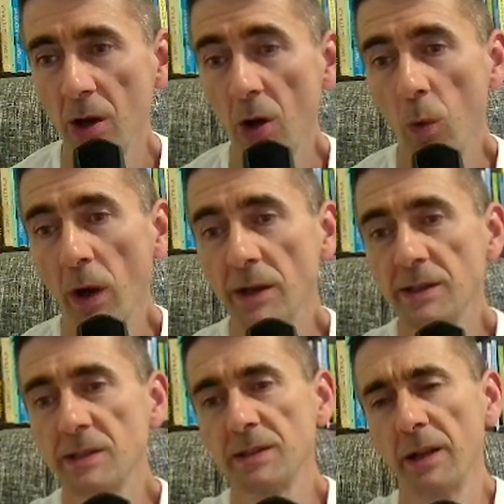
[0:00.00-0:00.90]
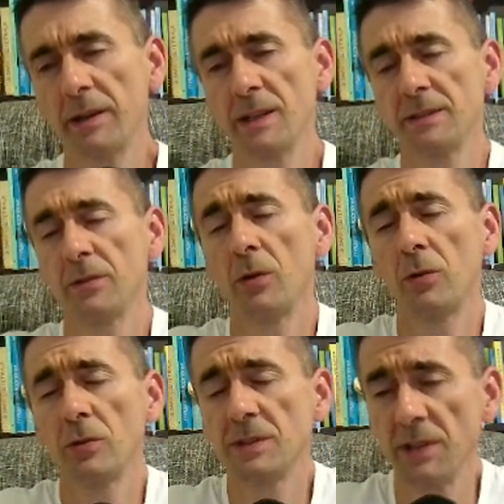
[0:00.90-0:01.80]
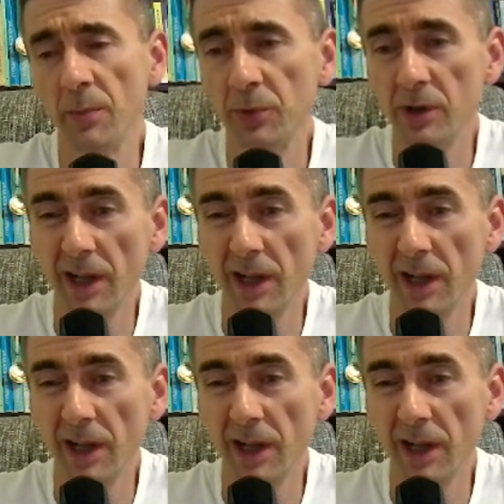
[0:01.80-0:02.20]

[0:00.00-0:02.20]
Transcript: One is it has no good support.